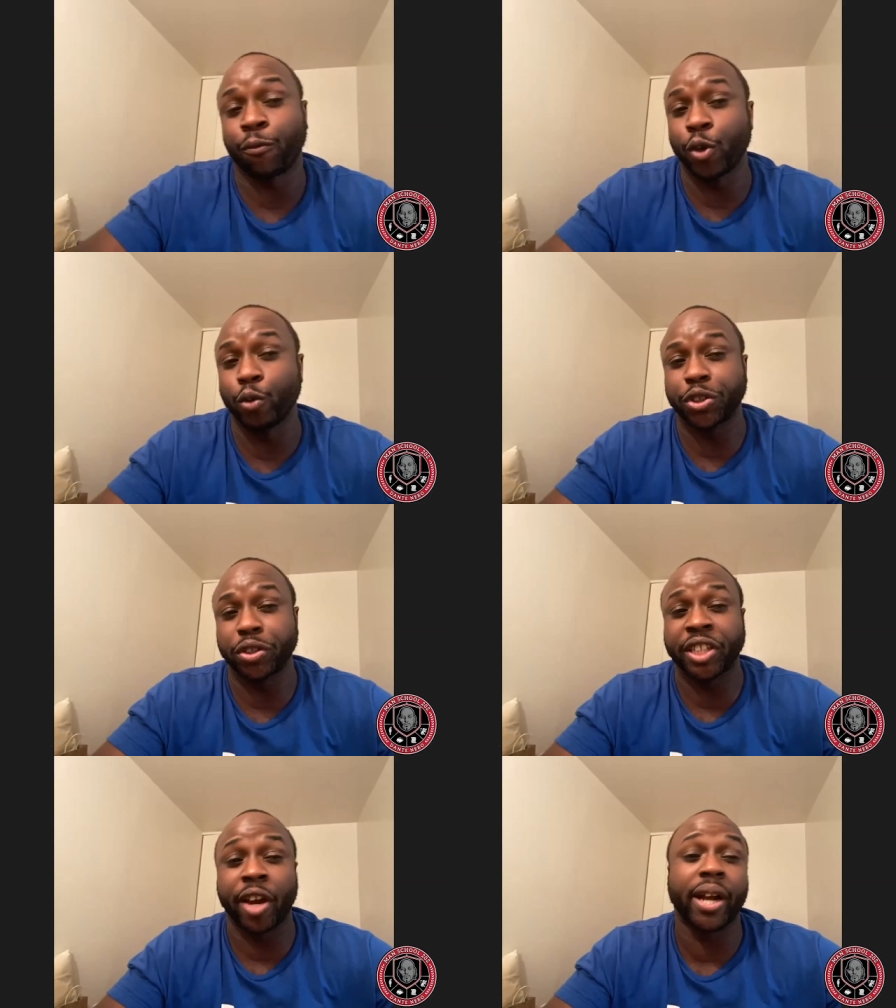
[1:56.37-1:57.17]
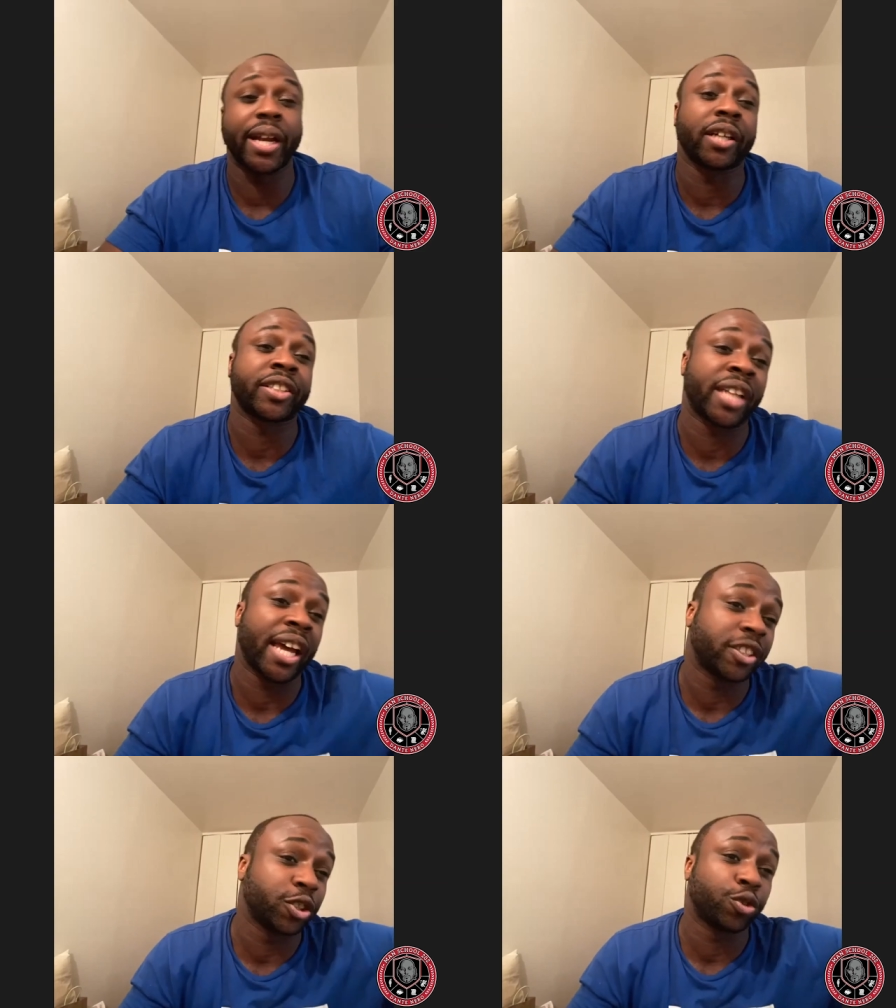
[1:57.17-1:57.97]
the future. Tearing down
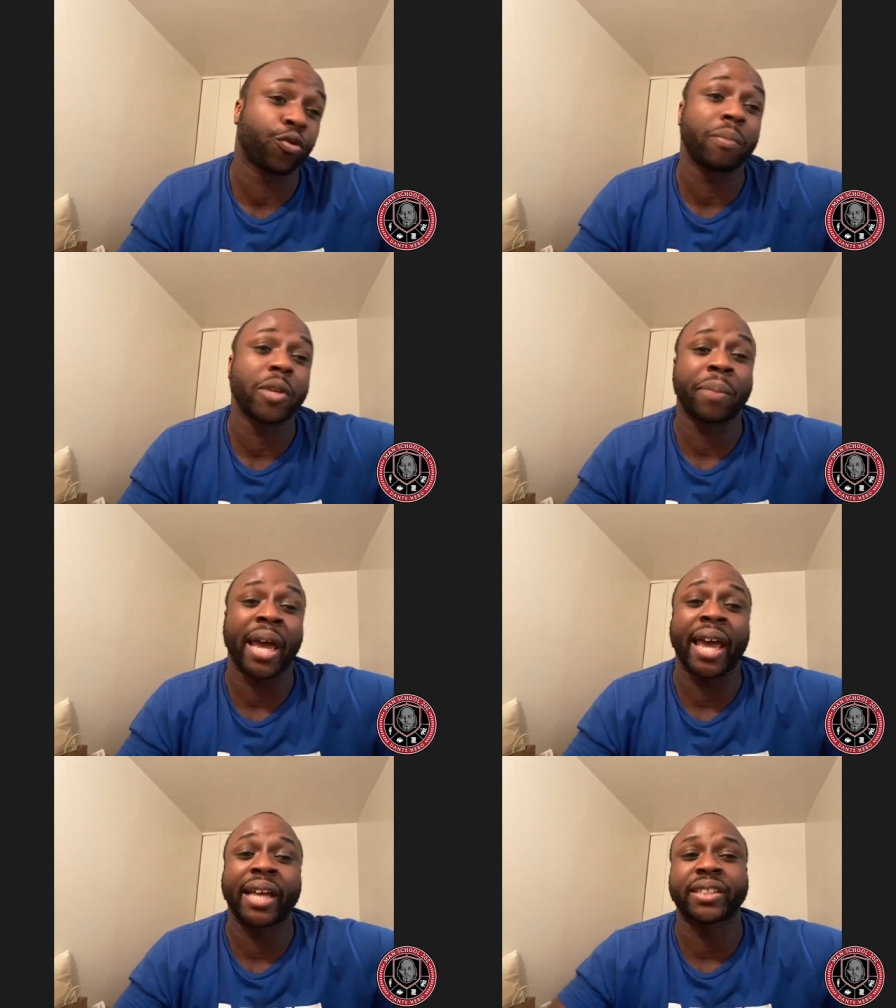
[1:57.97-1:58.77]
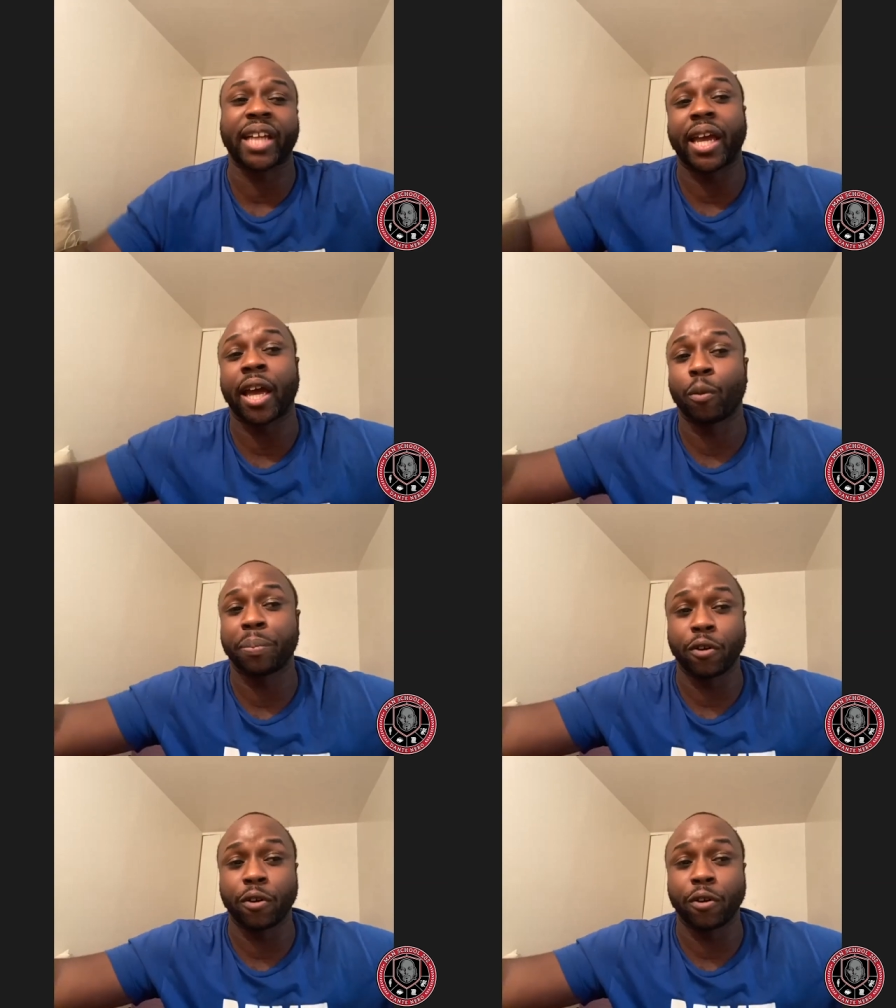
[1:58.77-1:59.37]
statues from the past ain't helping.